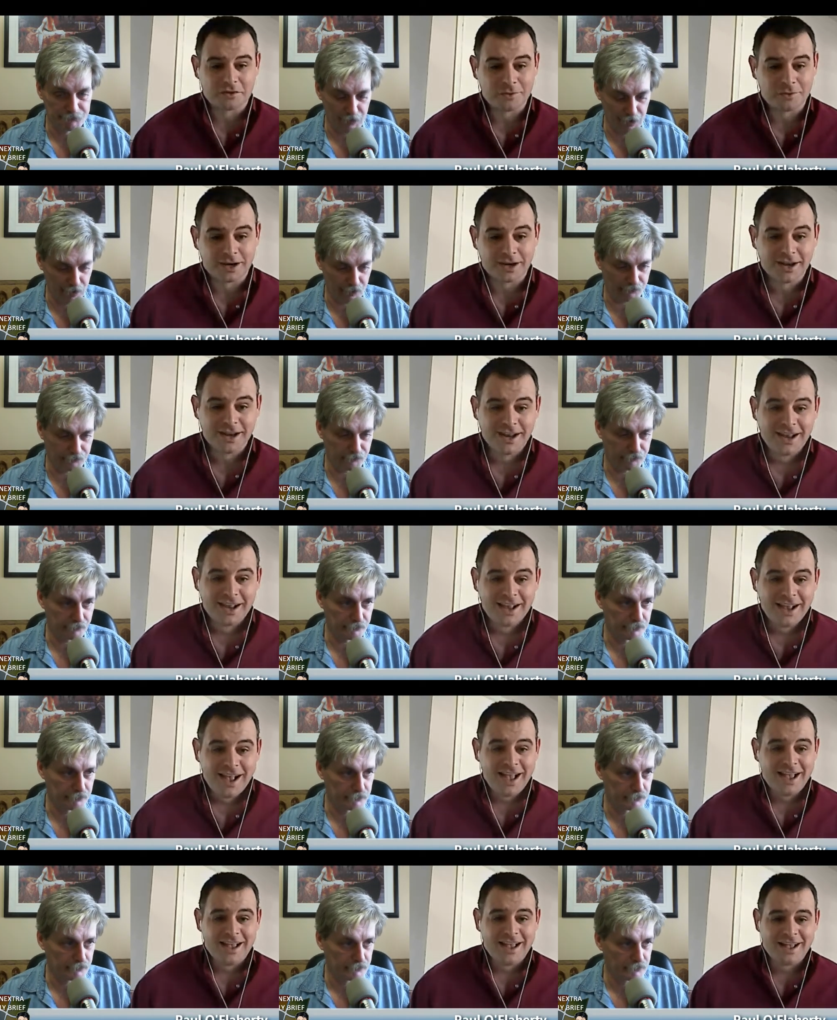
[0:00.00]
Speaker 1: Yes.
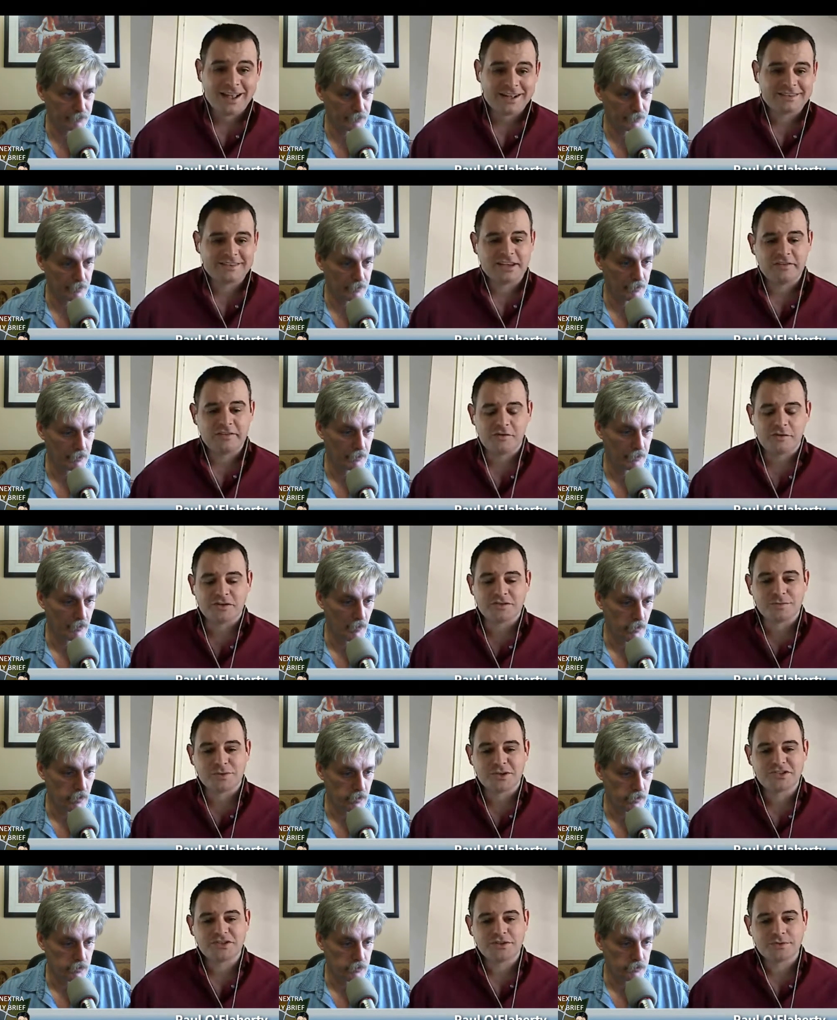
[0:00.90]
To give you as
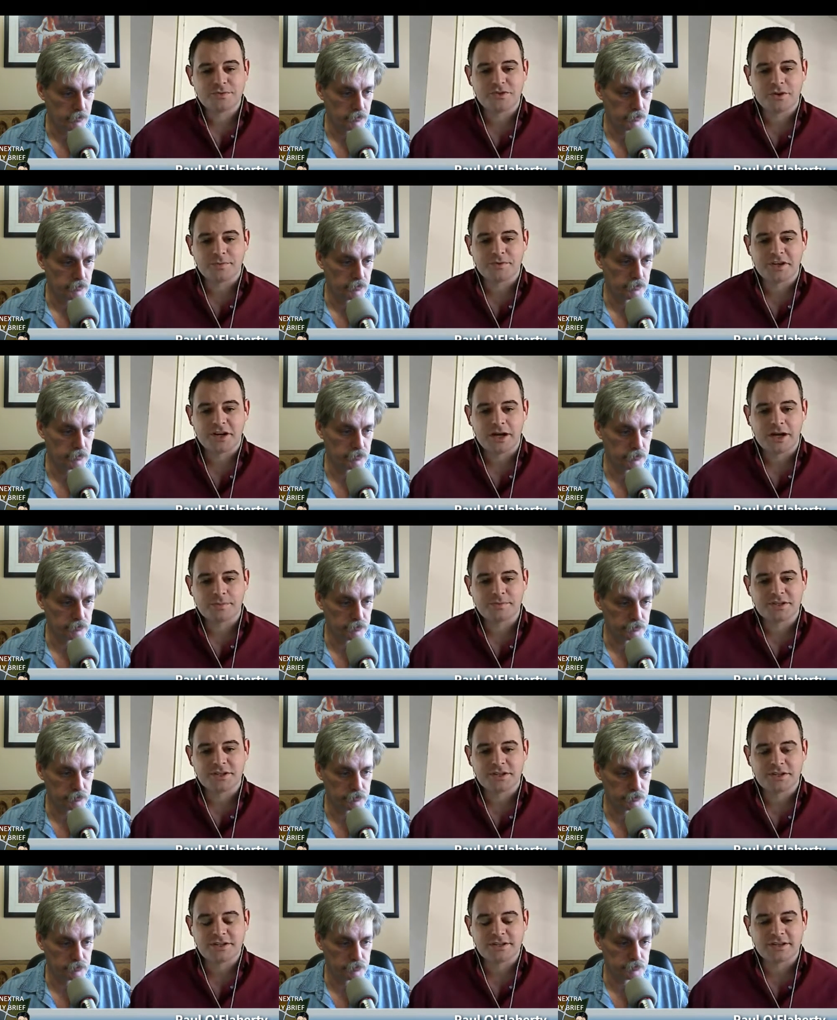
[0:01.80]
much subscription
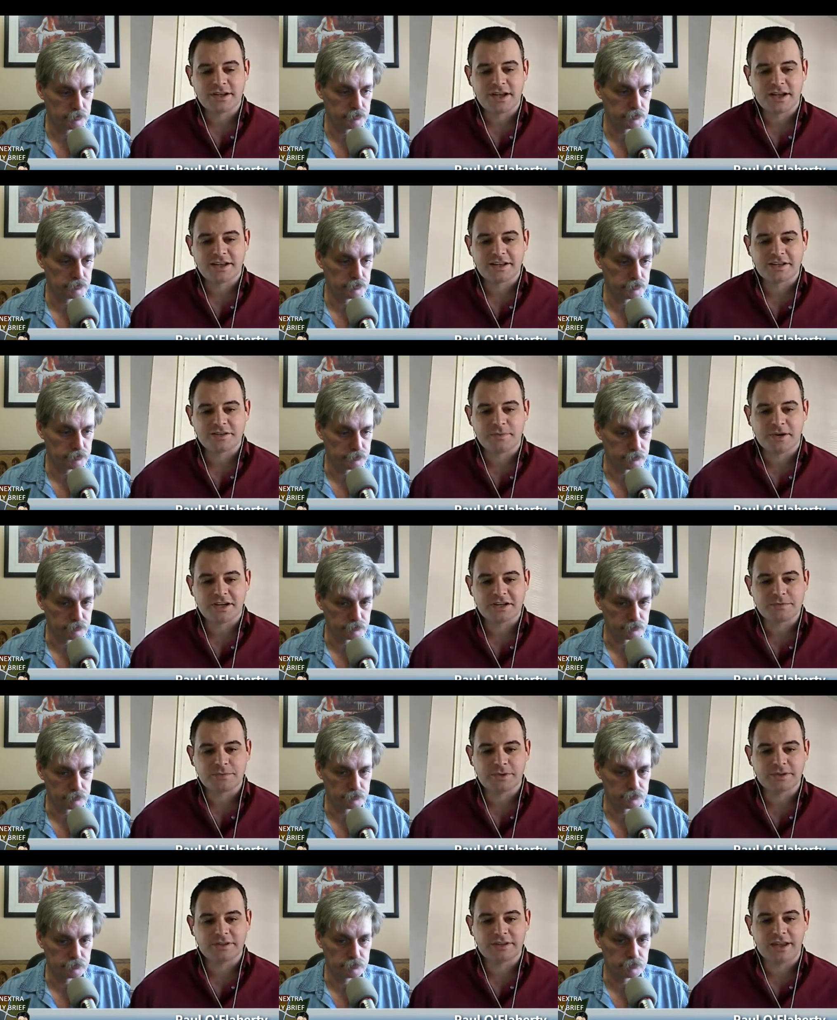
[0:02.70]
options as
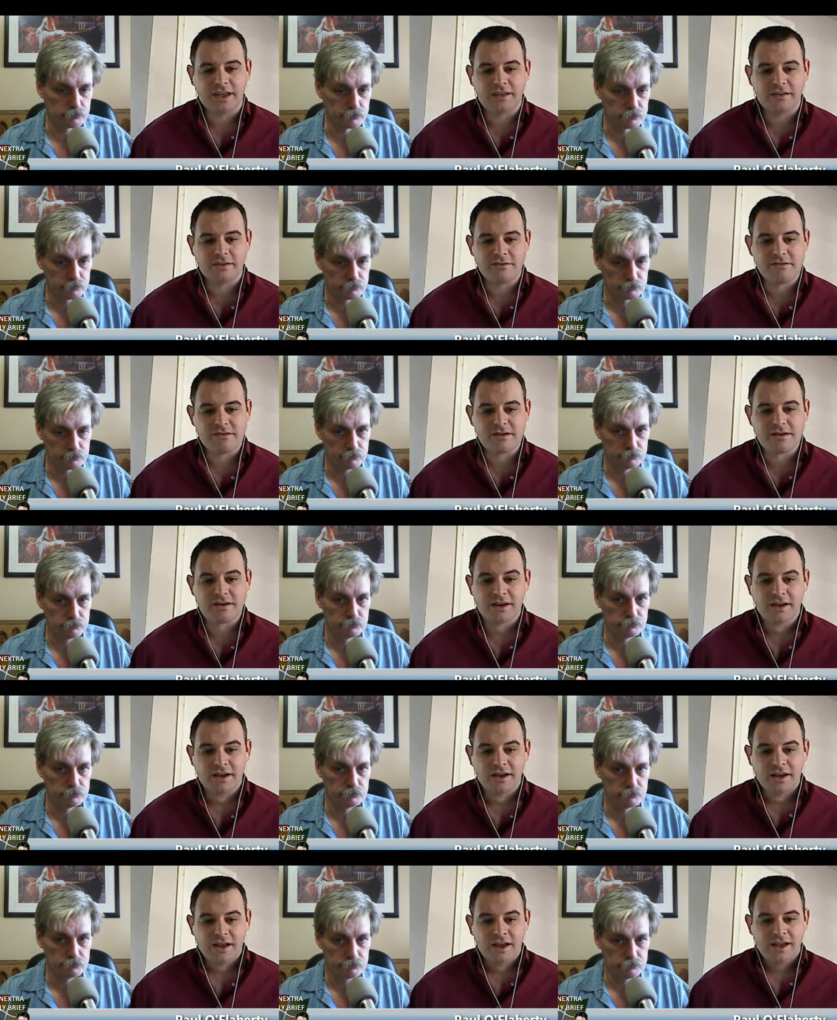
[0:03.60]
possible to get your
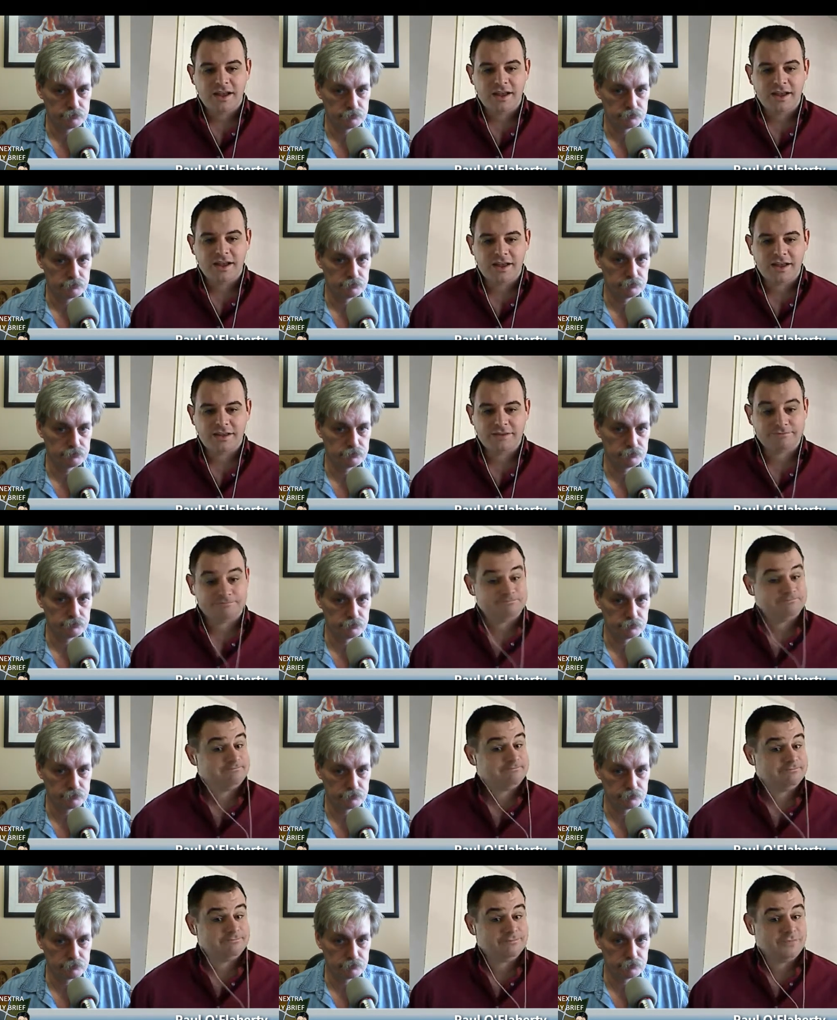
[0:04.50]

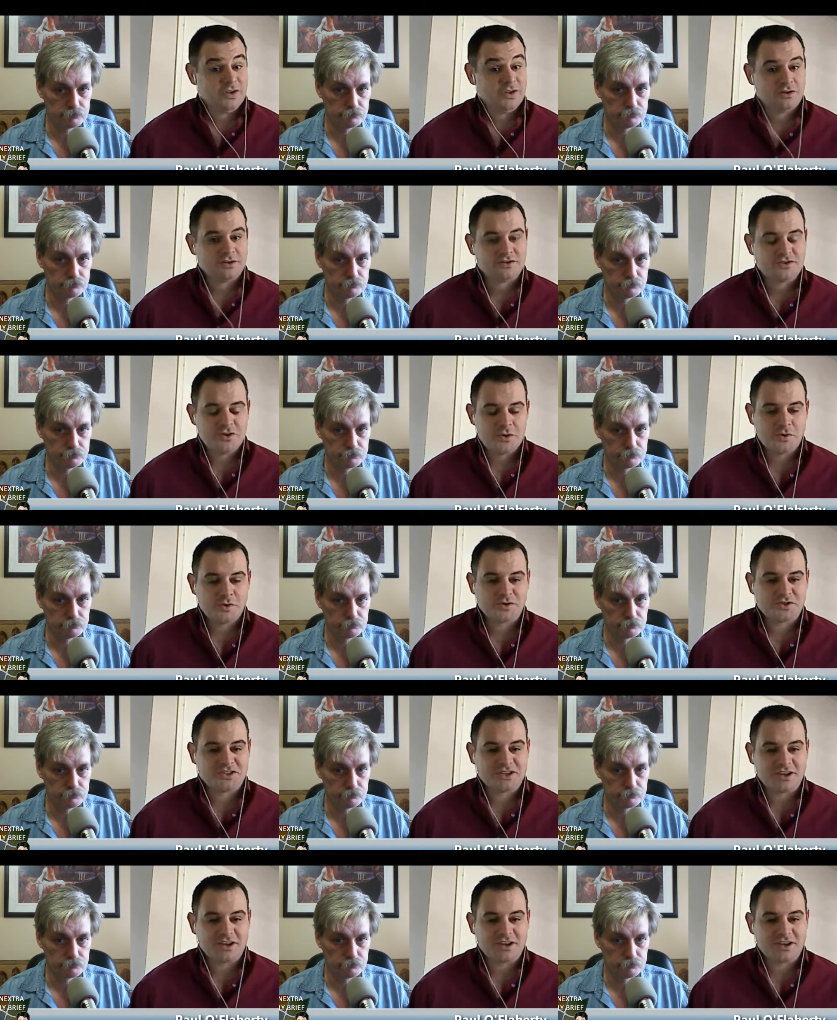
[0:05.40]
dose of